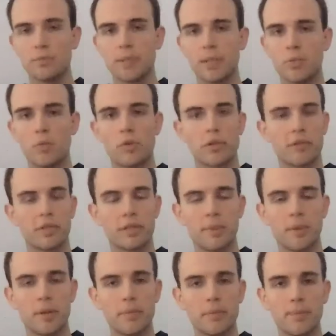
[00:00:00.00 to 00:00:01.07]
of water on the
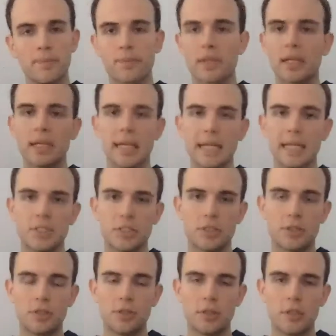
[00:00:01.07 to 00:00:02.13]
bottom
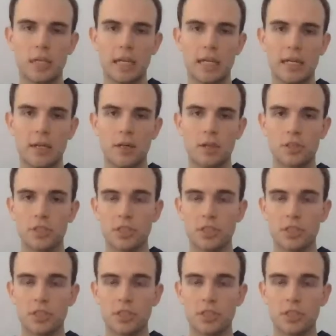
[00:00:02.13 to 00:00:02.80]
onto the